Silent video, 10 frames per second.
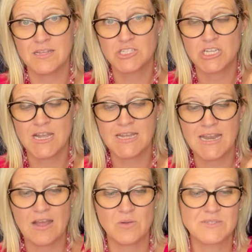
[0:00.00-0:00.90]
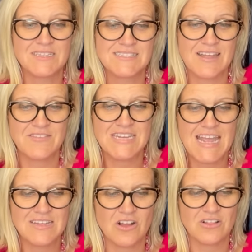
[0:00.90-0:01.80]
Check it out,
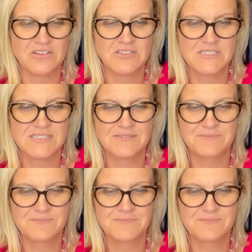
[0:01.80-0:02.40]
$78.